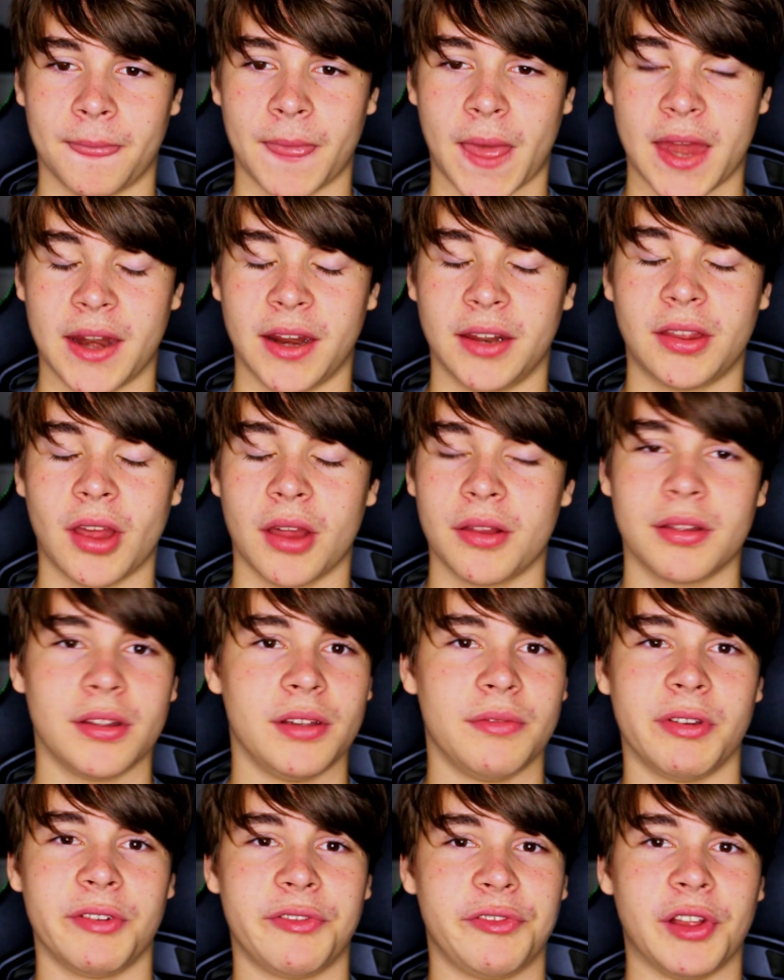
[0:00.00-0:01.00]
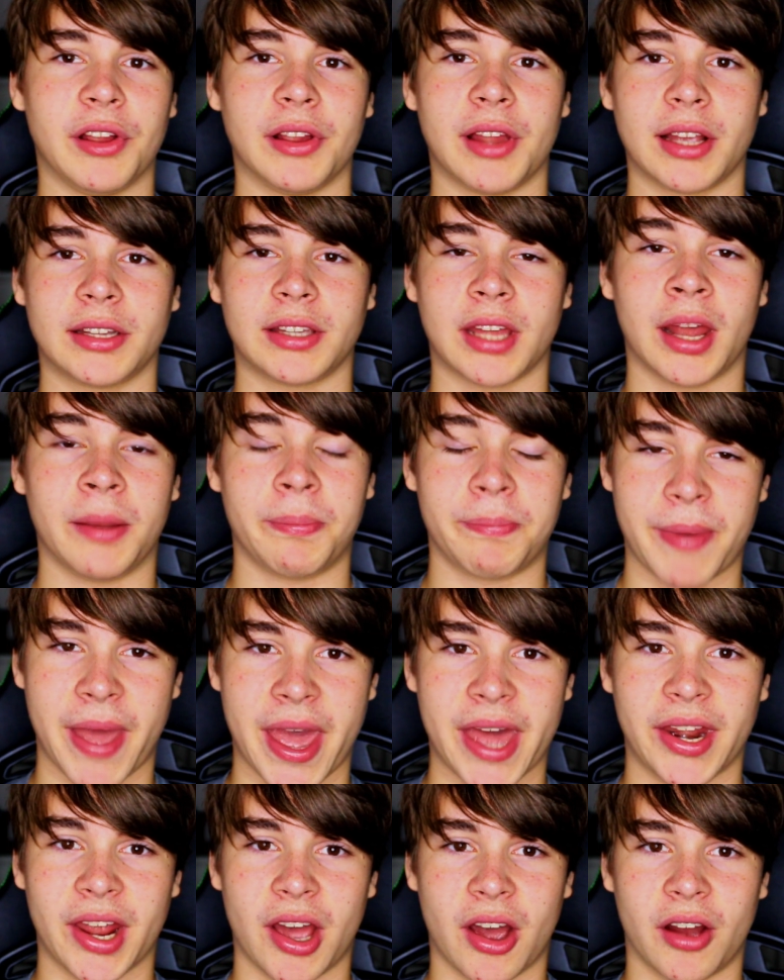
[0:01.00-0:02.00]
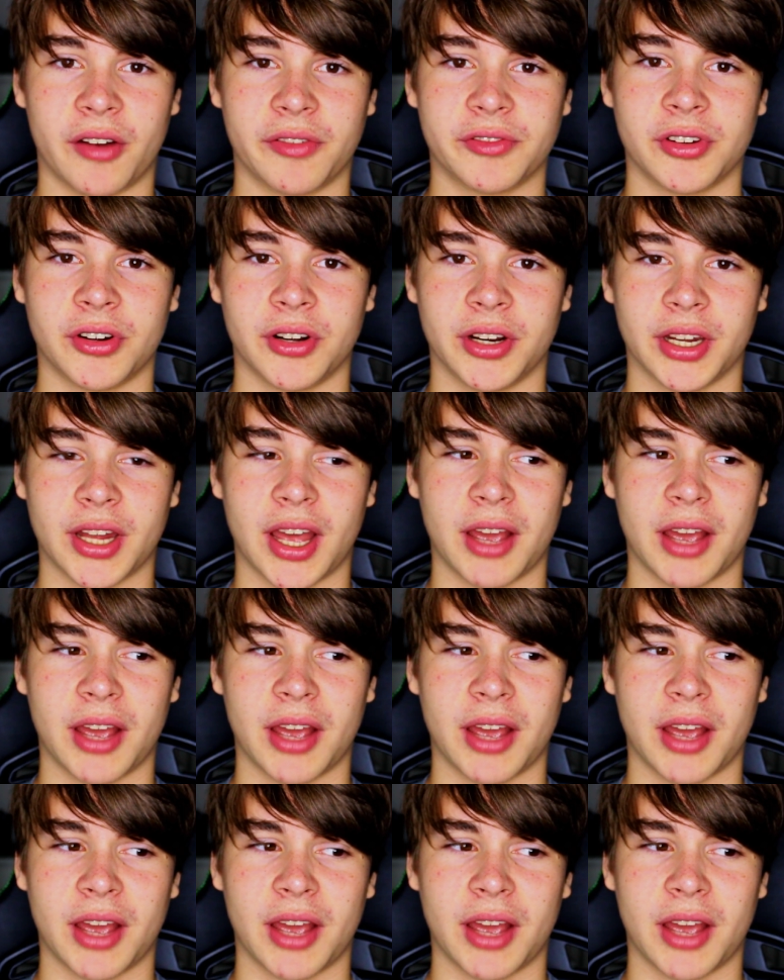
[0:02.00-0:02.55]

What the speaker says: And it doesn't even feel like that bad after it.